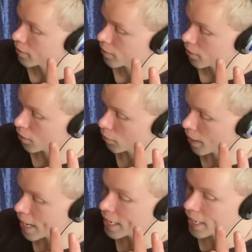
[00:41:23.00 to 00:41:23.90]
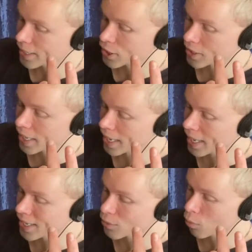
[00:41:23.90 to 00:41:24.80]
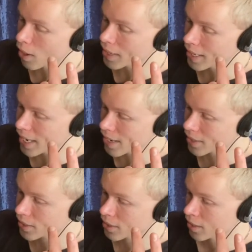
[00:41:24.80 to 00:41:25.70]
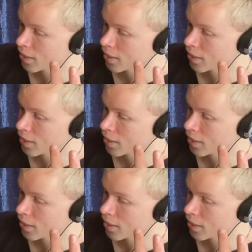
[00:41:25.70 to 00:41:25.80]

All right? And it is what it is.